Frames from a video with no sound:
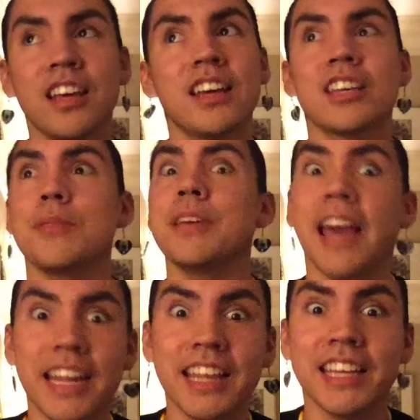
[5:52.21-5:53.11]
Could be
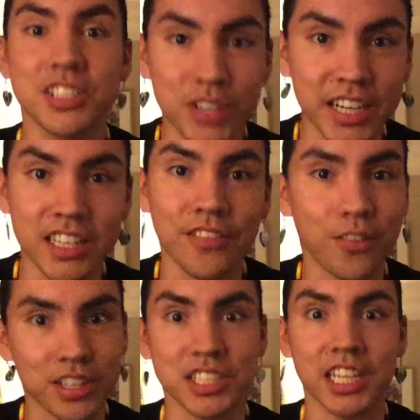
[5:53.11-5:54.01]
anything. Trading in the foreign
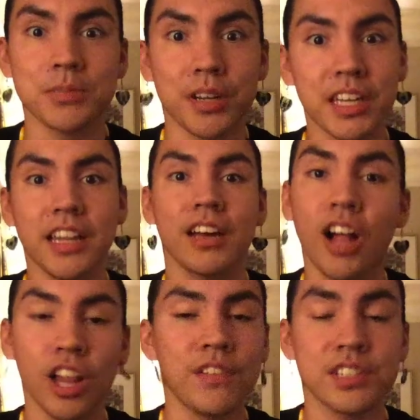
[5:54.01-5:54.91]
exchange market, like
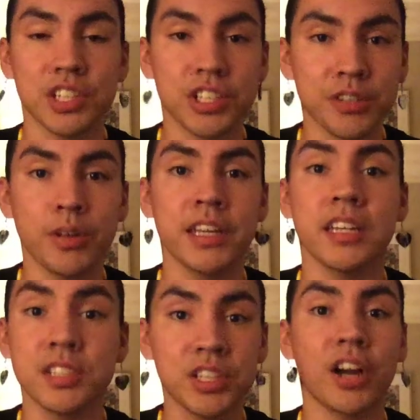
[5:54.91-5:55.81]
all of us are doing and
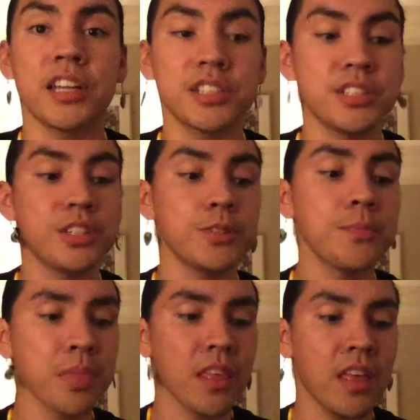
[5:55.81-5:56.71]
starting to do,
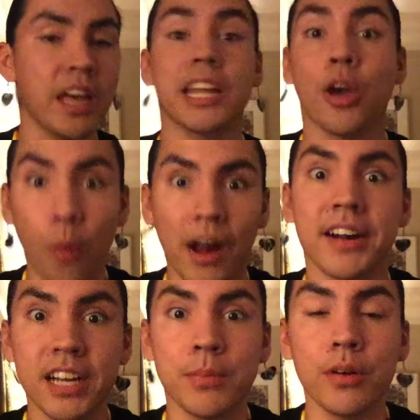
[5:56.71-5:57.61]
and inquiring
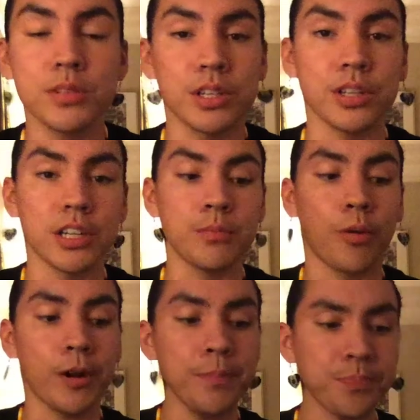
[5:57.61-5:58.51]
about to learn
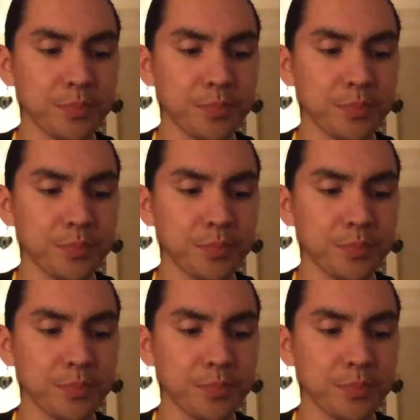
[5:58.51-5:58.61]
more